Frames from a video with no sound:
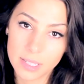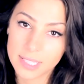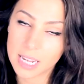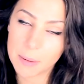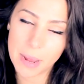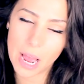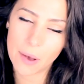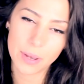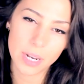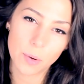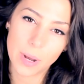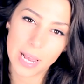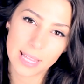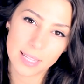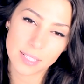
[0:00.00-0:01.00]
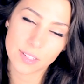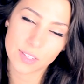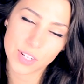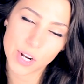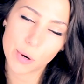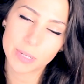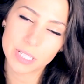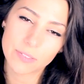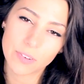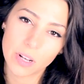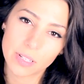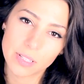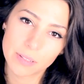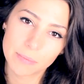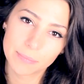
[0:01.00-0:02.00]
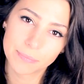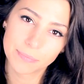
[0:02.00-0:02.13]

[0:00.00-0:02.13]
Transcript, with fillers: Somehow, in a way, this is Toby's fault.